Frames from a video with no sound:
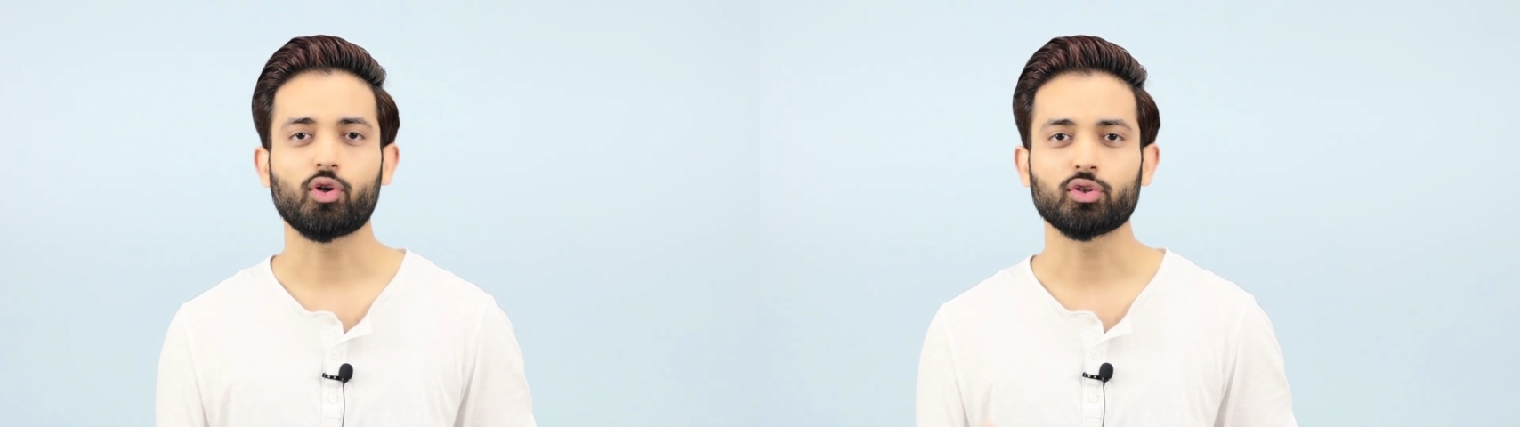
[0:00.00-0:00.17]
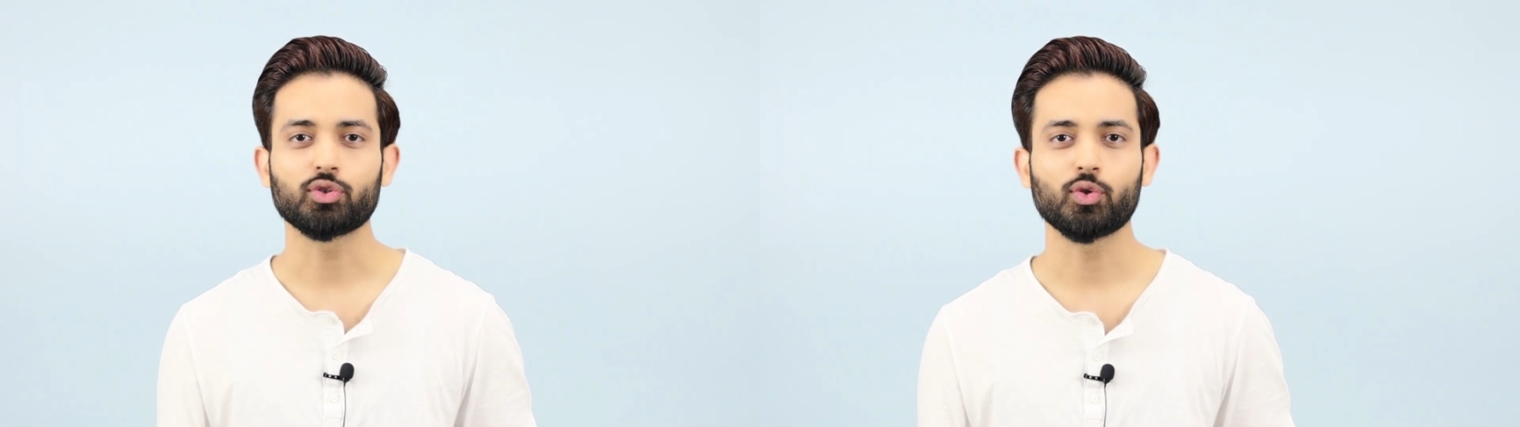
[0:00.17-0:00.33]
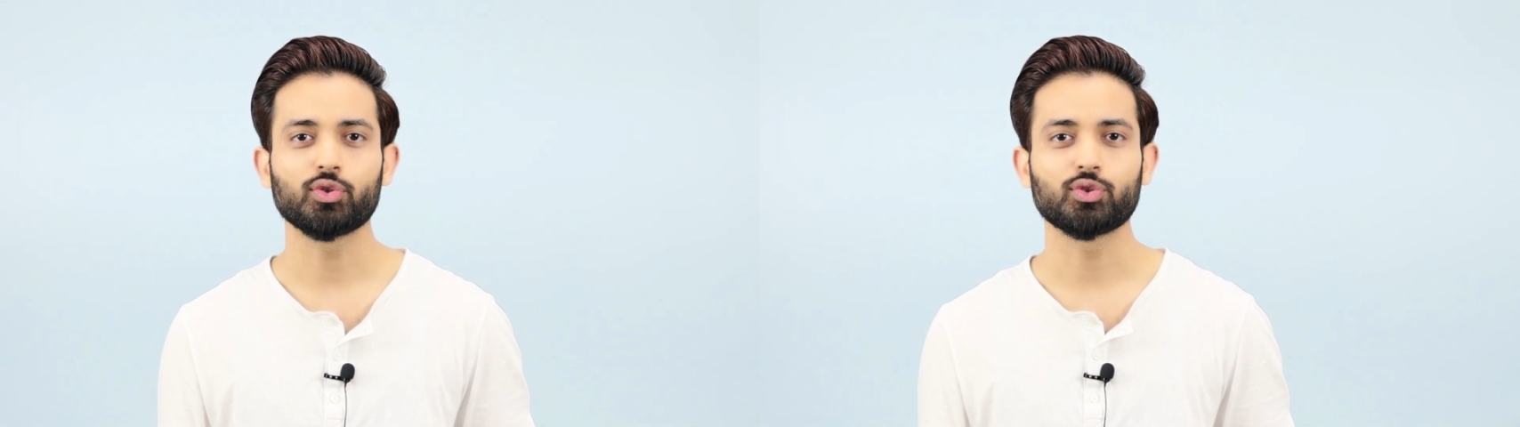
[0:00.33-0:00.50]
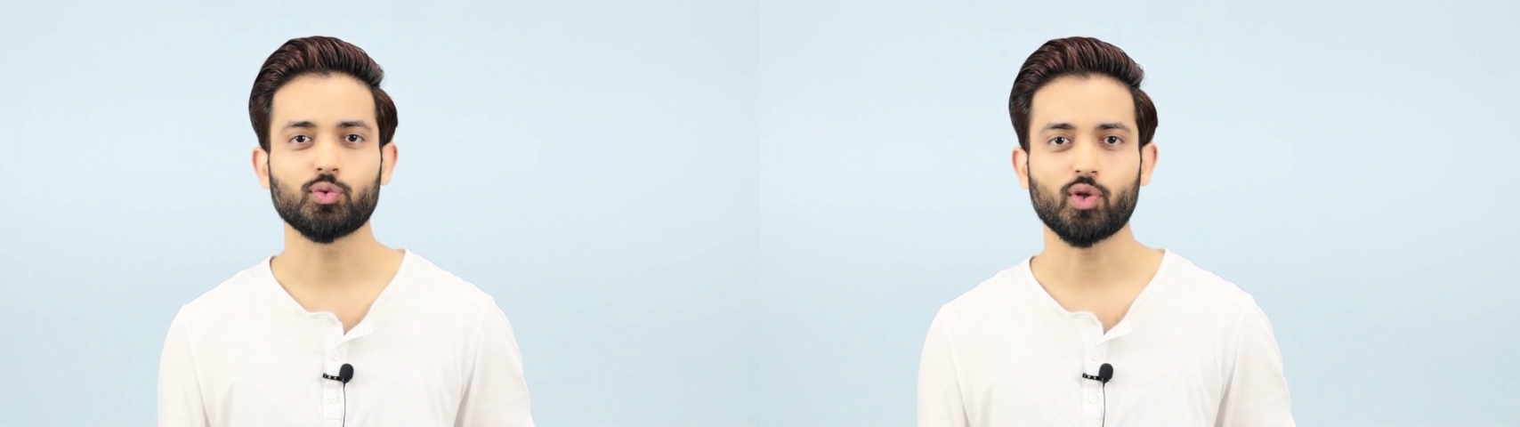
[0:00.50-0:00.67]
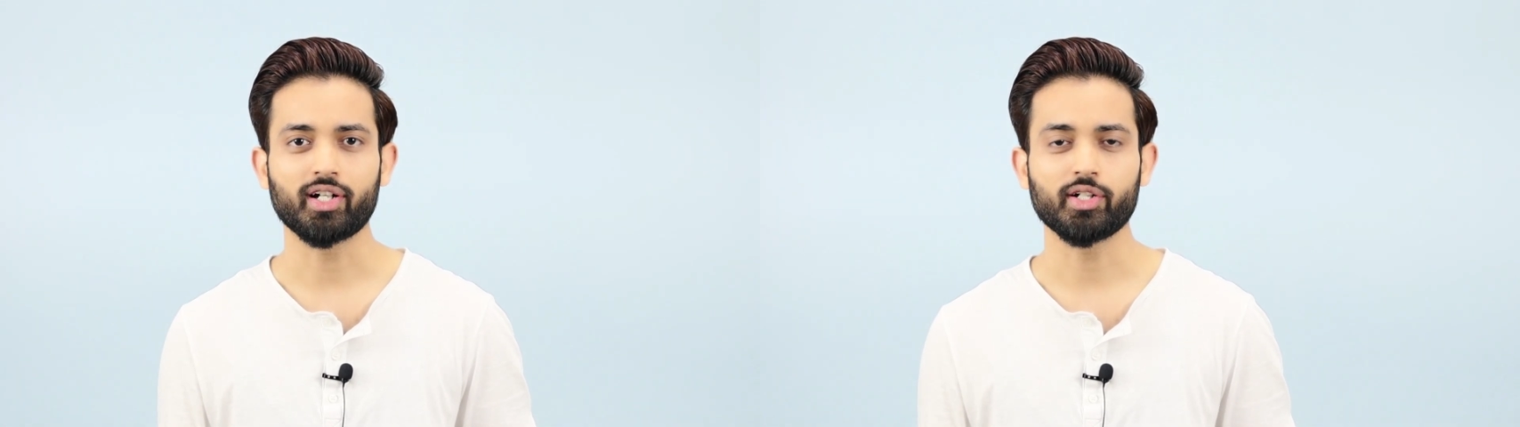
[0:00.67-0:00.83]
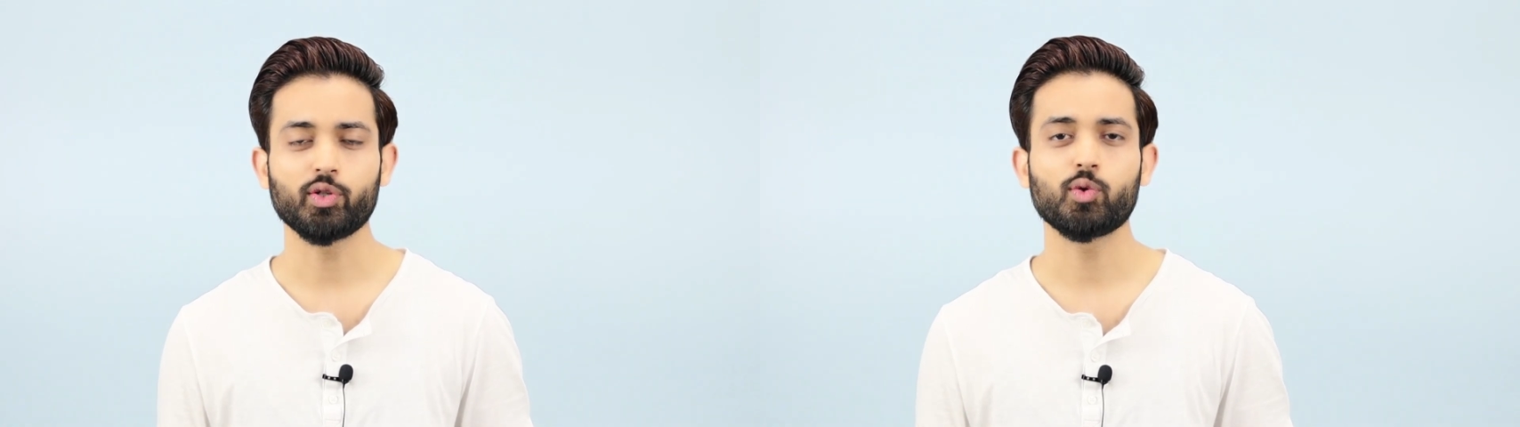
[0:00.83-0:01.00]
For those who
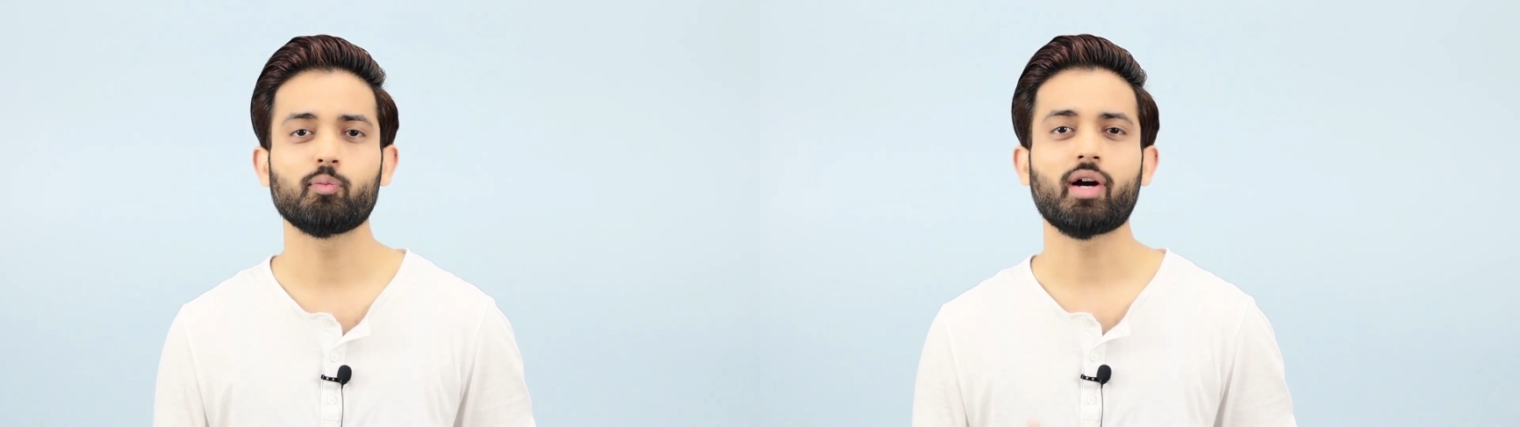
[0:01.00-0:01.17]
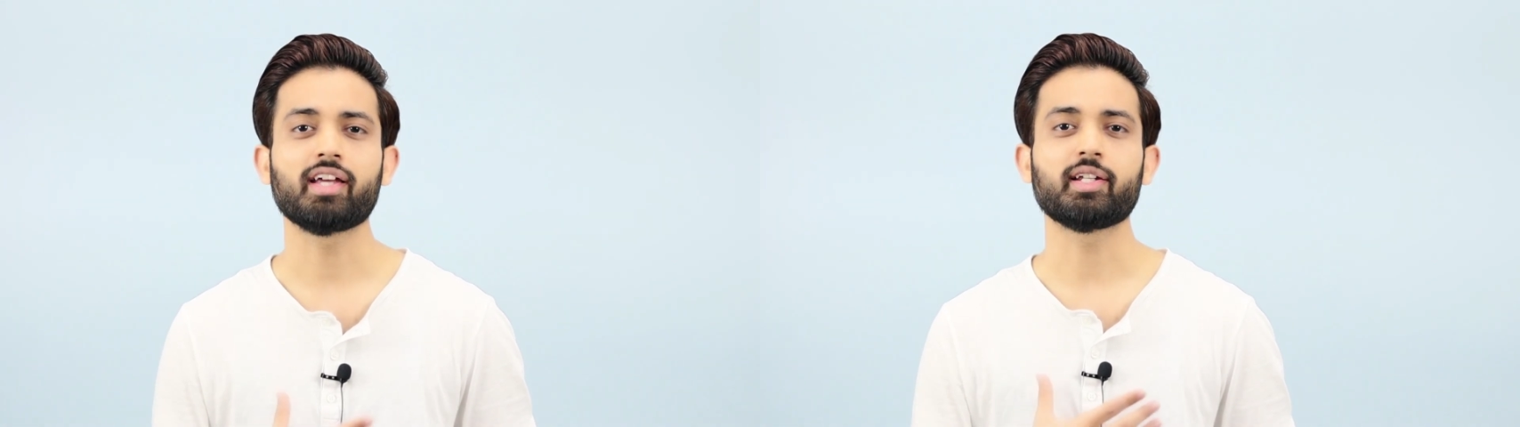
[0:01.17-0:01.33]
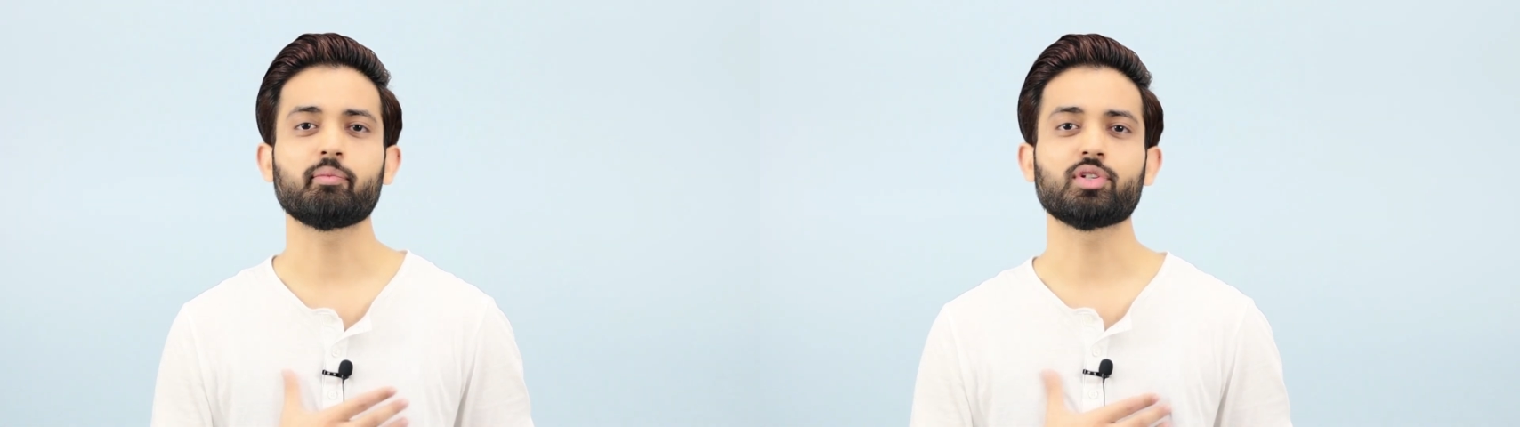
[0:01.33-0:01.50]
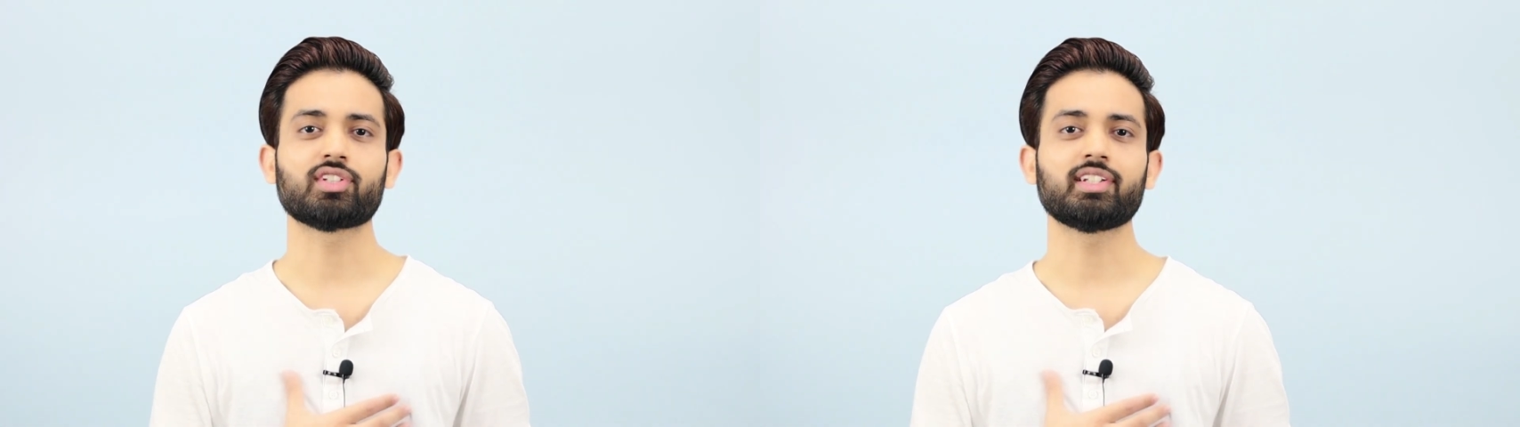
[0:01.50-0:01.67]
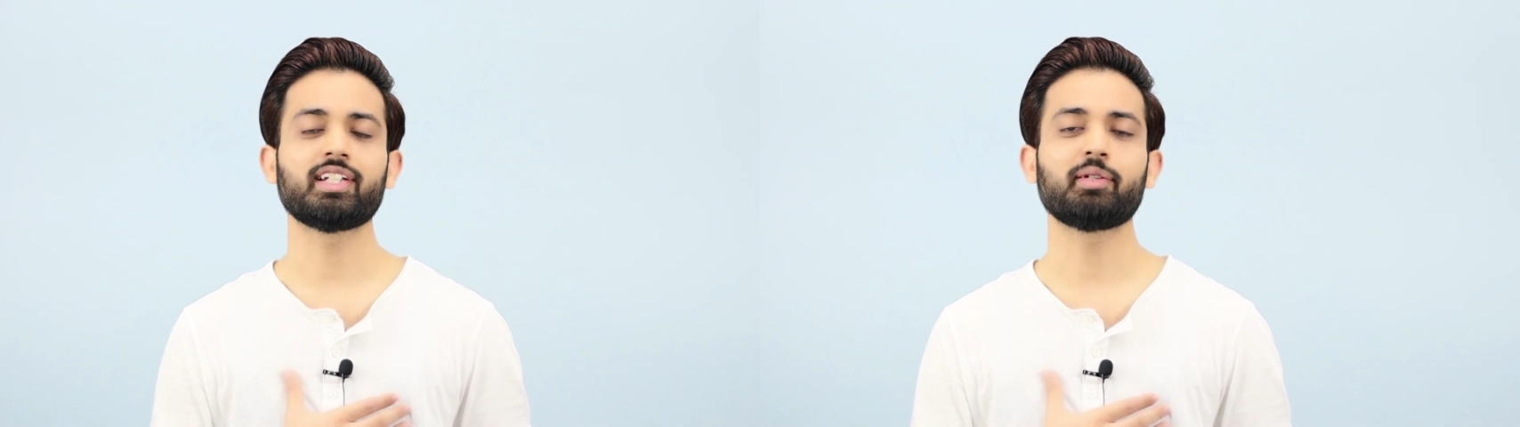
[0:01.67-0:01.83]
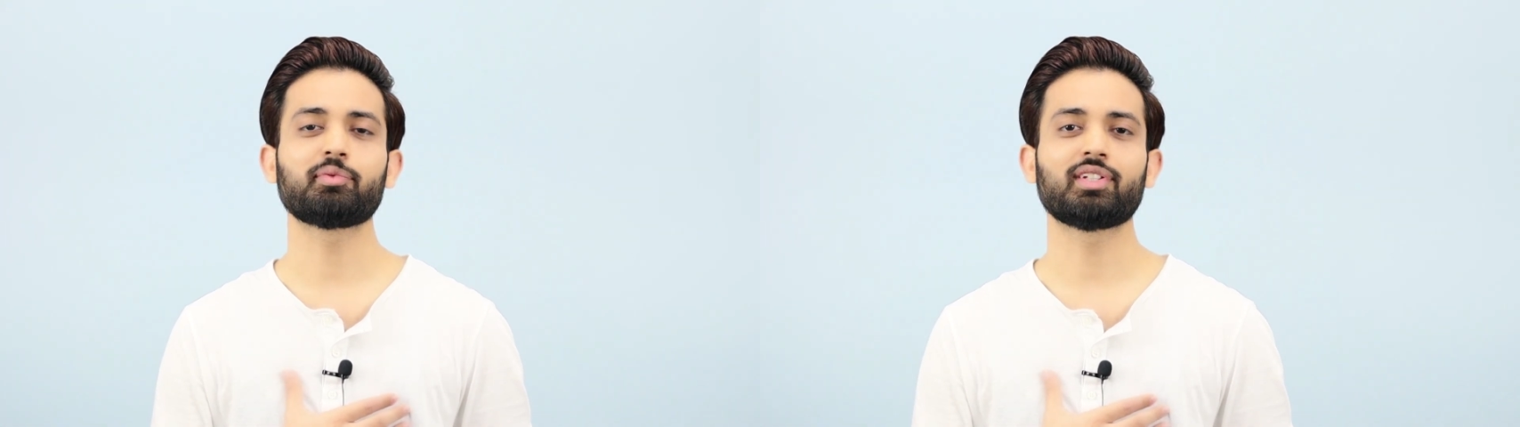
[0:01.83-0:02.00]
are new, my name is
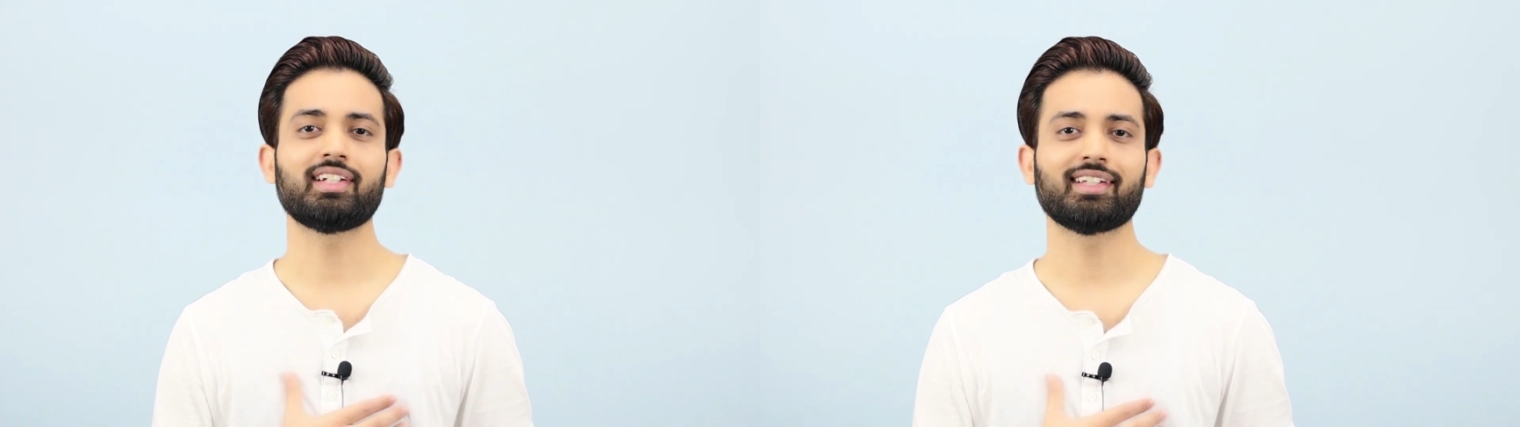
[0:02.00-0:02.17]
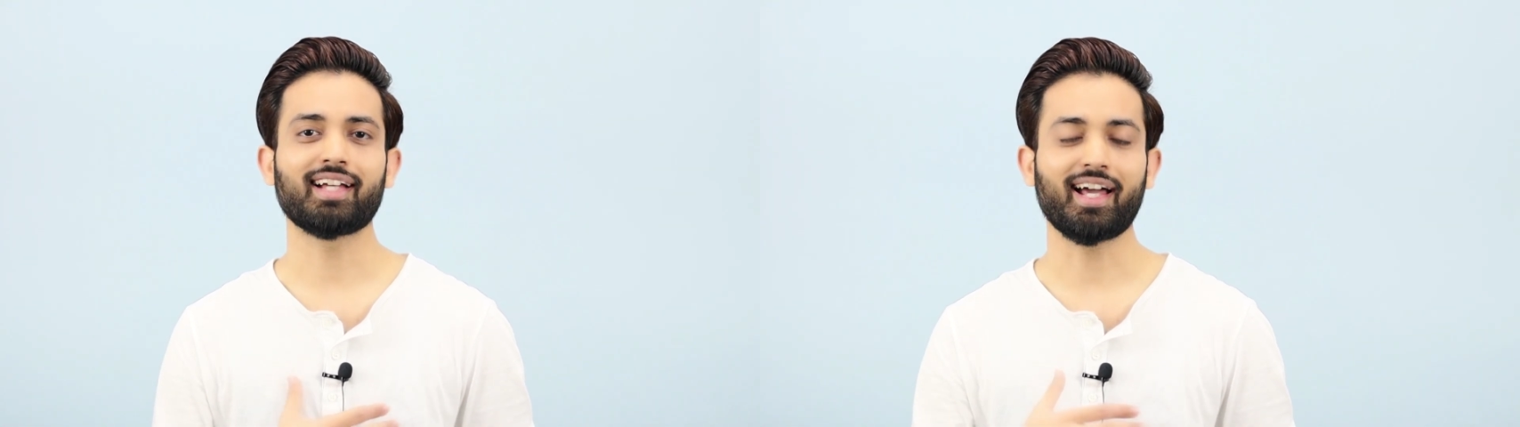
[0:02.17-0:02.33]
Sandeep Singh,